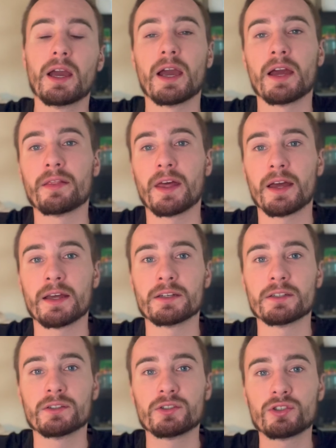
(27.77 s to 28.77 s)
And
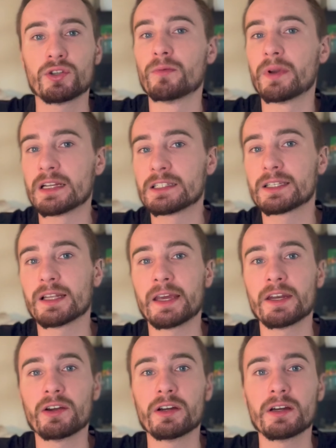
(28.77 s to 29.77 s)
then 2 minutes
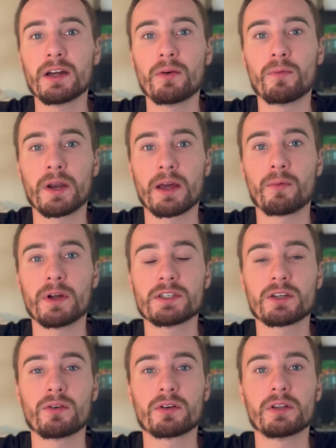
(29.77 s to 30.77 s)
later, when I went to
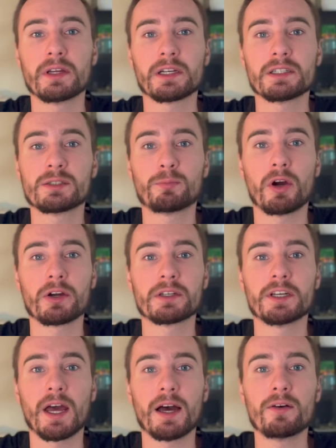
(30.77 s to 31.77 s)
go click Spark
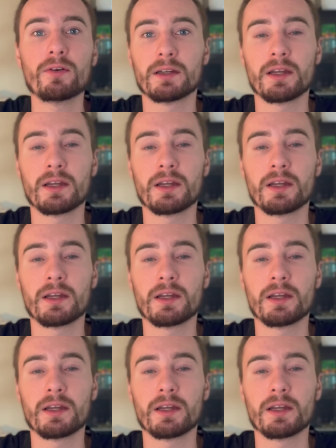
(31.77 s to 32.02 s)
Now,